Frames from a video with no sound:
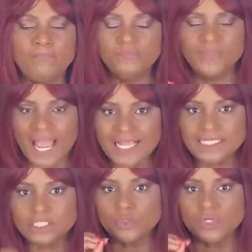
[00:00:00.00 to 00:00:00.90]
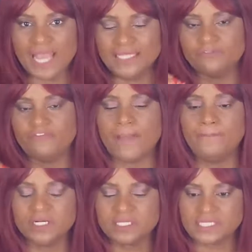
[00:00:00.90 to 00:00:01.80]

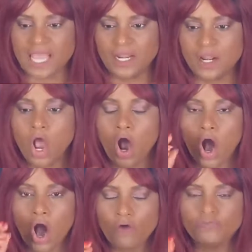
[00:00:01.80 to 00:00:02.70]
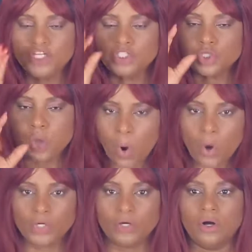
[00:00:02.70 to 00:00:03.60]
95% of the
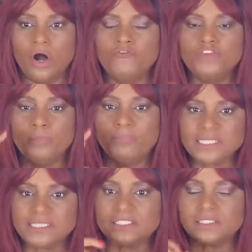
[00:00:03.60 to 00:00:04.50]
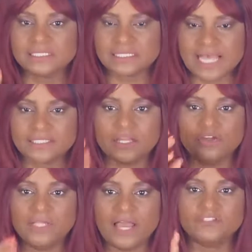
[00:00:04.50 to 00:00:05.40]
total of your business success and
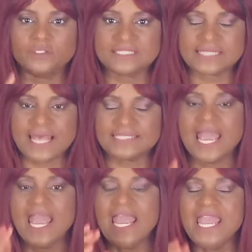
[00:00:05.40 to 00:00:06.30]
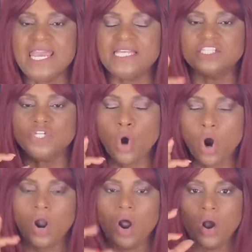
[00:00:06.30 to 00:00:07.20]
your life success is
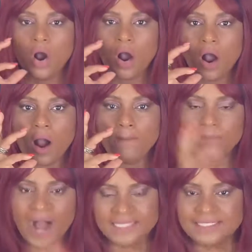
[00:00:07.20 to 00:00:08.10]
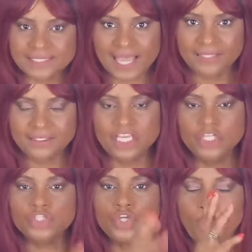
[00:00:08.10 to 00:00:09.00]
your mindset,
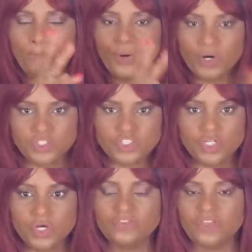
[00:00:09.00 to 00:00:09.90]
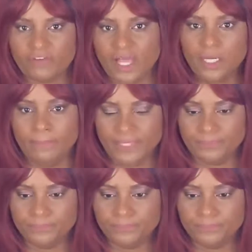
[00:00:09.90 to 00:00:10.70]
is your personal development.